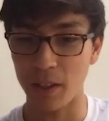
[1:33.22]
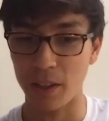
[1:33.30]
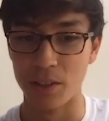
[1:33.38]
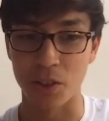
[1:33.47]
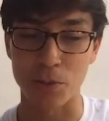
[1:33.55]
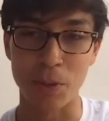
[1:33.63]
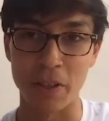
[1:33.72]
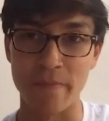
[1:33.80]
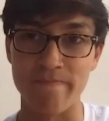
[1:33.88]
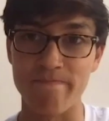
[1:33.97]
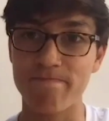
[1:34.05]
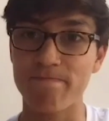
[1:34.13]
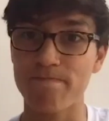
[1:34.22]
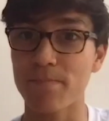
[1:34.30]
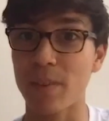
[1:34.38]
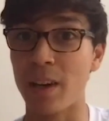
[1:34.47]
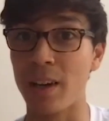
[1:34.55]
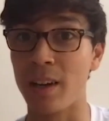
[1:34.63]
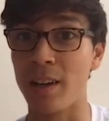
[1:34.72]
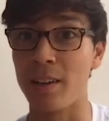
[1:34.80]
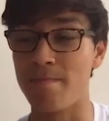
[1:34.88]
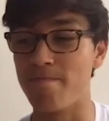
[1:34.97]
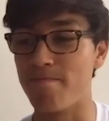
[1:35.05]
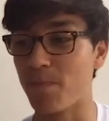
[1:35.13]
So that's been
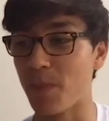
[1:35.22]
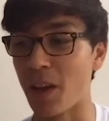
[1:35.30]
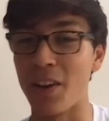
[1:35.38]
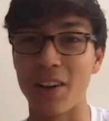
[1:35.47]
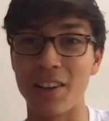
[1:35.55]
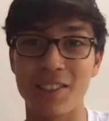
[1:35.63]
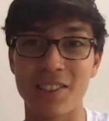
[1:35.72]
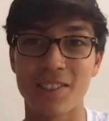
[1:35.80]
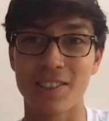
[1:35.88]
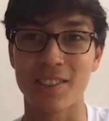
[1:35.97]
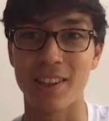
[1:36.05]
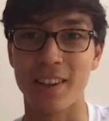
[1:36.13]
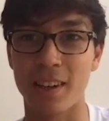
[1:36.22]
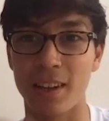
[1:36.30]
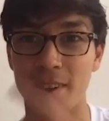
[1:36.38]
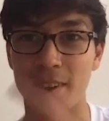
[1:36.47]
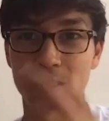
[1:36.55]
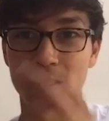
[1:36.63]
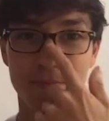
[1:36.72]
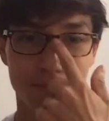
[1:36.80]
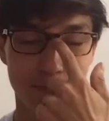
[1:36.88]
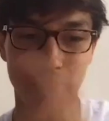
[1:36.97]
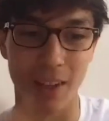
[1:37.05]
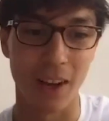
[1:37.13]
a nice.
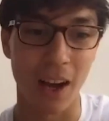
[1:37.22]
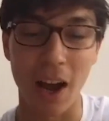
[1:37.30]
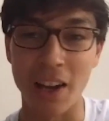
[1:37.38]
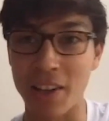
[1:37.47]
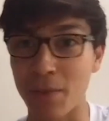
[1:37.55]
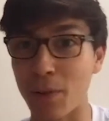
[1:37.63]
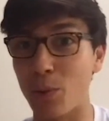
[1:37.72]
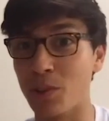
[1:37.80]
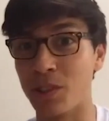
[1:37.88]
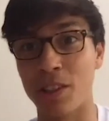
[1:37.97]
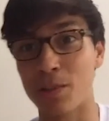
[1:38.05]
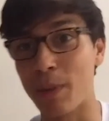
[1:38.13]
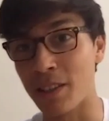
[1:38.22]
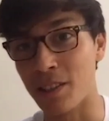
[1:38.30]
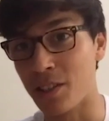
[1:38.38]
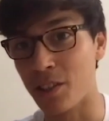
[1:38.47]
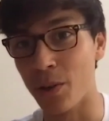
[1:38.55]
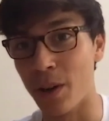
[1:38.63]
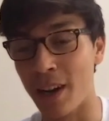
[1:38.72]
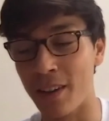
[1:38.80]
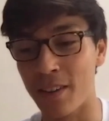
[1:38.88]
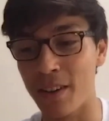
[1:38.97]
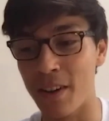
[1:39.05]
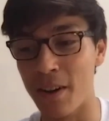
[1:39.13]
I definitely wasn't expecting to do it,
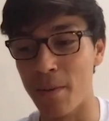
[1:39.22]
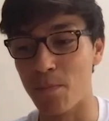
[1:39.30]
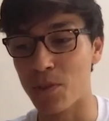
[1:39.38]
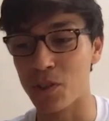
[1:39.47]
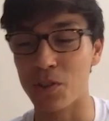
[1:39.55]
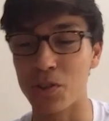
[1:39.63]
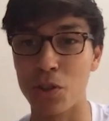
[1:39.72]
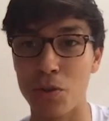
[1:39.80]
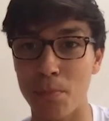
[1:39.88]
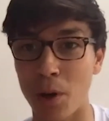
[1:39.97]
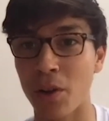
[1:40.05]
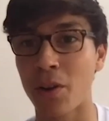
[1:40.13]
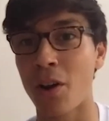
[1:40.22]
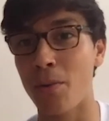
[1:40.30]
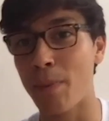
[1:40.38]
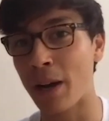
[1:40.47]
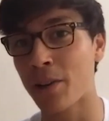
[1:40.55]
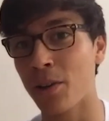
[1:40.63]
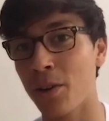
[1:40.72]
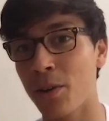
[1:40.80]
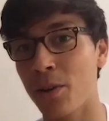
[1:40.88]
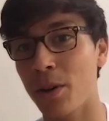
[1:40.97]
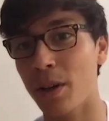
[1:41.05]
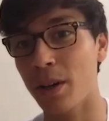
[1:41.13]
and to do Monaco,
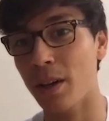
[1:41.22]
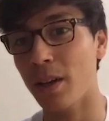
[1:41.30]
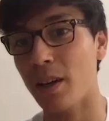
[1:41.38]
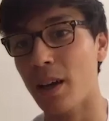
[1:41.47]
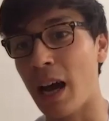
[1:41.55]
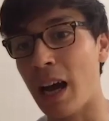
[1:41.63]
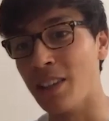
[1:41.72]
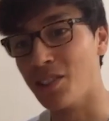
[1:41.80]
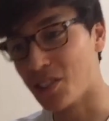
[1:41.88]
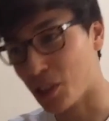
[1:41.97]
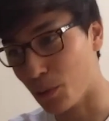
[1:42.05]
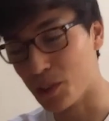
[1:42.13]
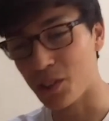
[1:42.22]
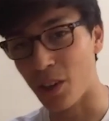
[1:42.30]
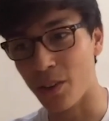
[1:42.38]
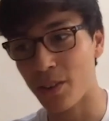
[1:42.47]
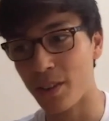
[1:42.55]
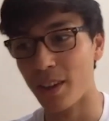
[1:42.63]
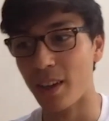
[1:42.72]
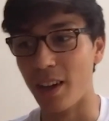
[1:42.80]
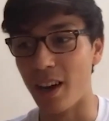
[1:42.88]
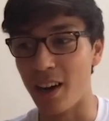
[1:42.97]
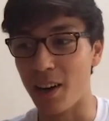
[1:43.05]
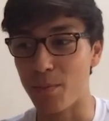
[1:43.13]
Baku, and Silverstone,
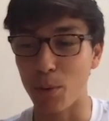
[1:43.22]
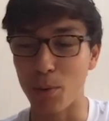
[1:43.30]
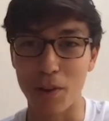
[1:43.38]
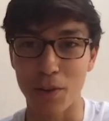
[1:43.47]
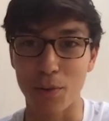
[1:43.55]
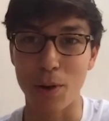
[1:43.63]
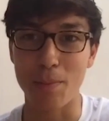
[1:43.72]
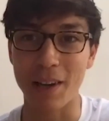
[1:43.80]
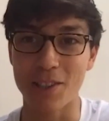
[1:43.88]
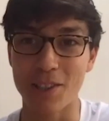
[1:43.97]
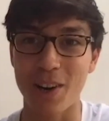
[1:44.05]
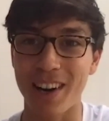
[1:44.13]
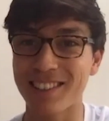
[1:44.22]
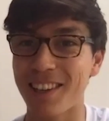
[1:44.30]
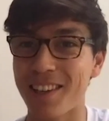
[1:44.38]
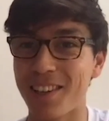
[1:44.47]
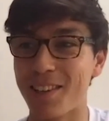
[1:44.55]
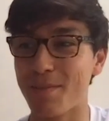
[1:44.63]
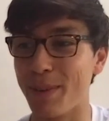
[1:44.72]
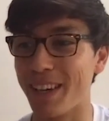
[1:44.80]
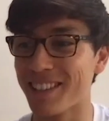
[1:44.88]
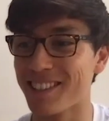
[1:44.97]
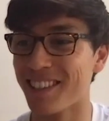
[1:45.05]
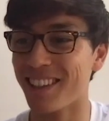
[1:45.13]
probably the three best tracks I could have
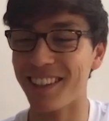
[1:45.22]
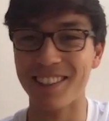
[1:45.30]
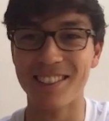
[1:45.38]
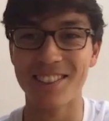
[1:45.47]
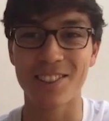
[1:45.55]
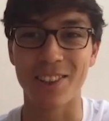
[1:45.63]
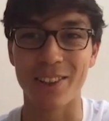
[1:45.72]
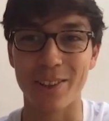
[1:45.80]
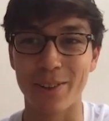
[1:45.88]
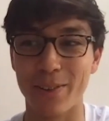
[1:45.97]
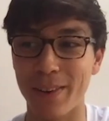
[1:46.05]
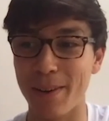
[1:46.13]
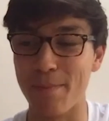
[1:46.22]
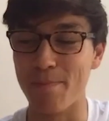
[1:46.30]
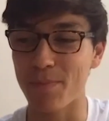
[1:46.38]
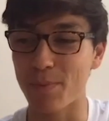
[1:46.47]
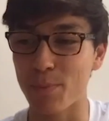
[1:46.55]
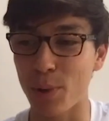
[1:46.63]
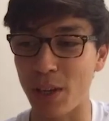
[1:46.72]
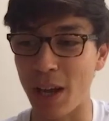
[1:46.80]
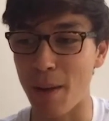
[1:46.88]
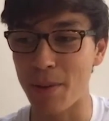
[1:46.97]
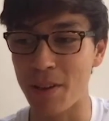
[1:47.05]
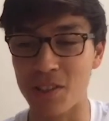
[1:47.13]
picked. So pretty
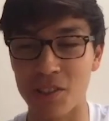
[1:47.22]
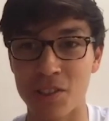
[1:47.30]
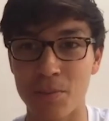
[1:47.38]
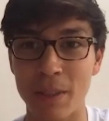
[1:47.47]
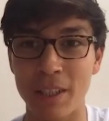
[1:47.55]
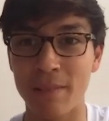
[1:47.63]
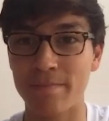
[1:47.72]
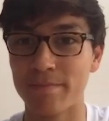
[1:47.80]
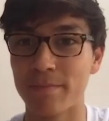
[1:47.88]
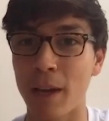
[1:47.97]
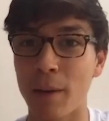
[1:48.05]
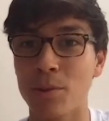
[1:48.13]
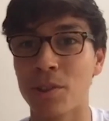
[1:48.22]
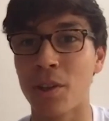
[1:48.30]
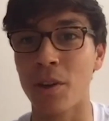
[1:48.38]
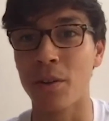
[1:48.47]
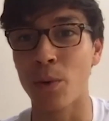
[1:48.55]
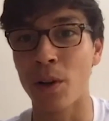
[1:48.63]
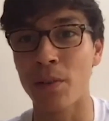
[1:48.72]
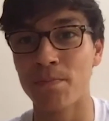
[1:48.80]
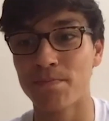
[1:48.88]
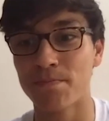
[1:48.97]
happy just to be able to go and run.